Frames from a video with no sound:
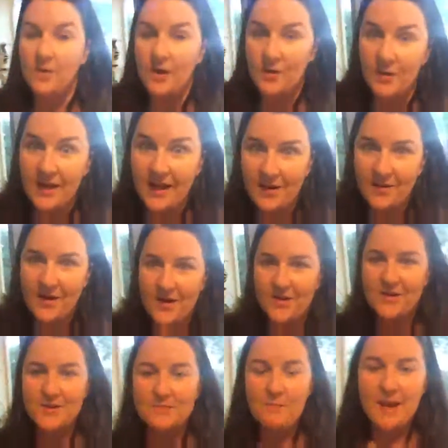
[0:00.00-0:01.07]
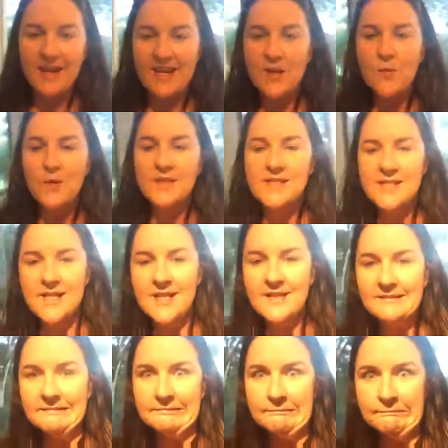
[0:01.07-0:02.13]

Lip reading: We don't want to get one of those manky ones out.